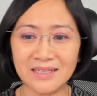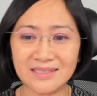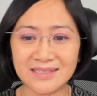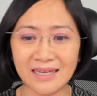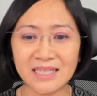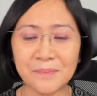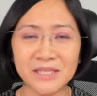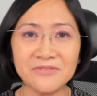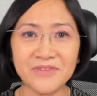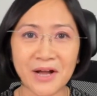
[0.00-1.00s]
uh, set up
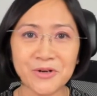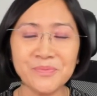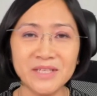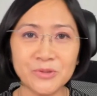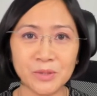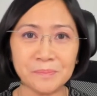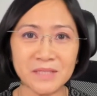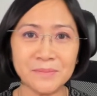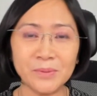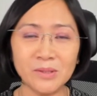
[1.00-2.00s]
an environment where
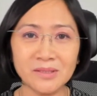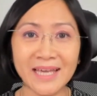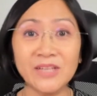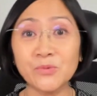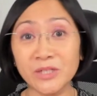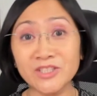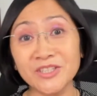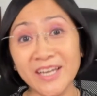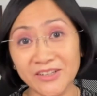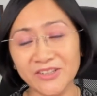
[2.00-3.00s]
people can work
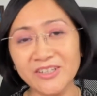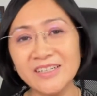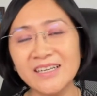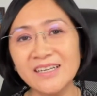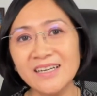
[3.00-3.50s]
together,